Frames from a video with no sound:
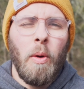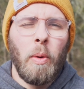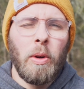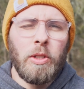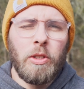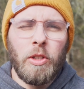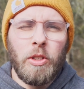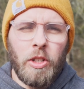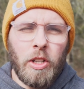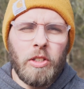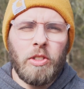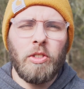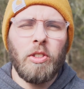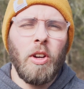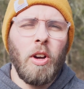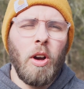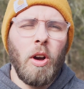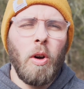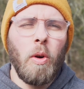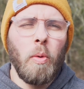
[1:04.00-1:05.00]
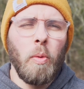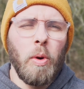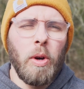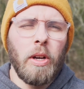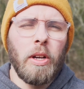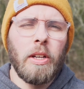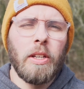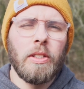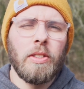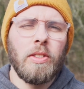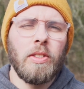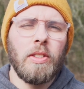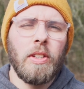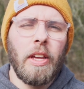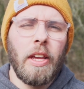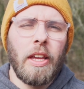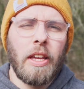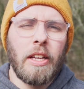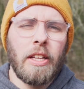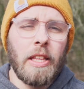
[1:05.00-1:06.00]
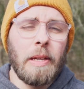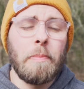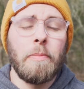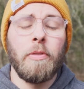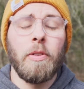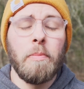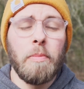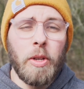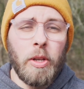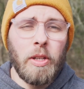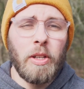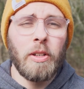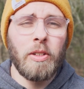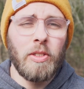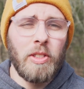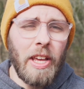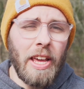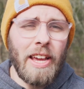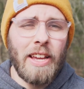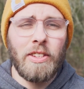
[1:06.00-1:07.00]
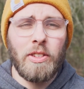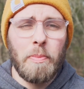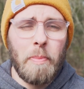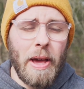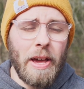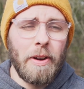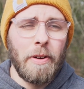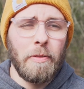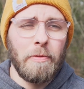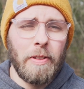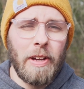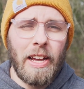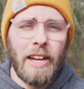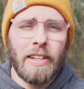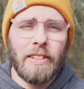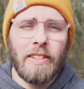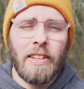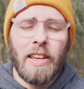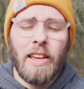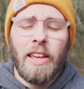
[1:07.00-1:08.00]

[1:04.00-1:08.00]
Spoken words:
What you just saw was a clip from New Year's Day, as a matter of fact.